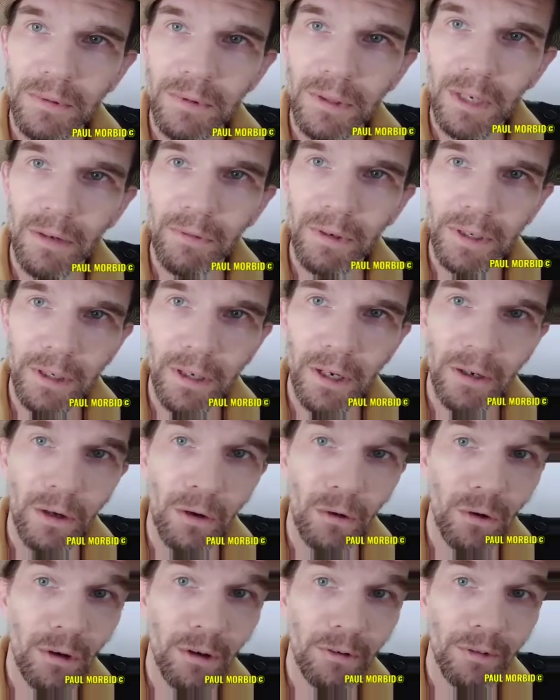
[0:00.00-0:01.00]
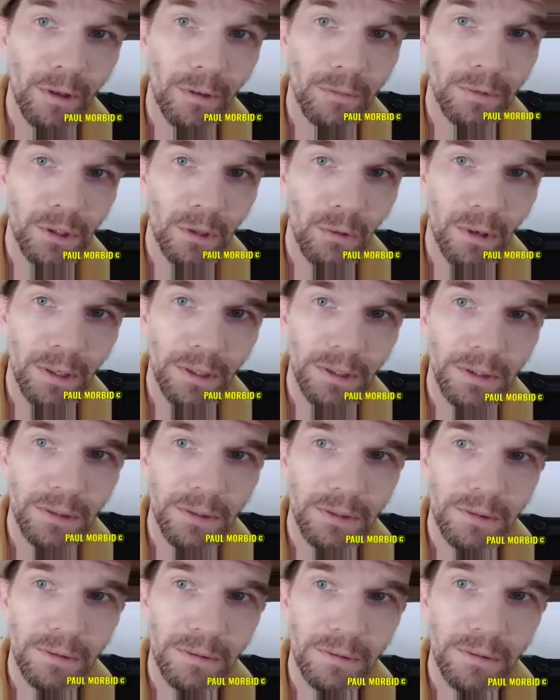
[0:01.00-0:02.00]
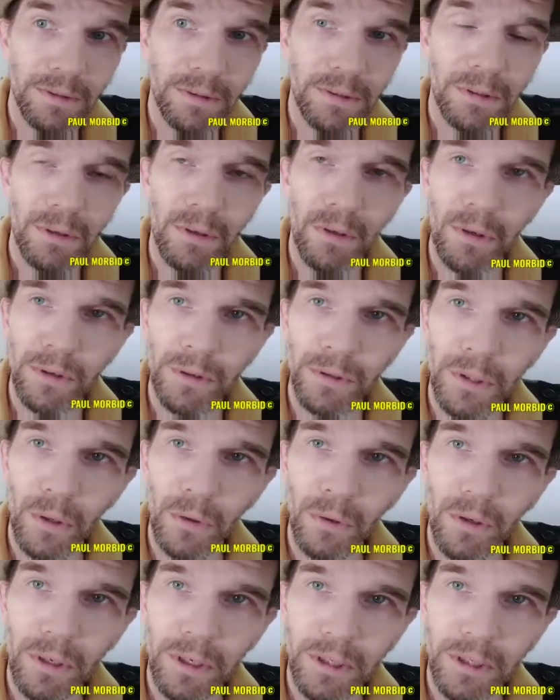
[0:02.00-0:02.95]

avant-garde horror films to us, are total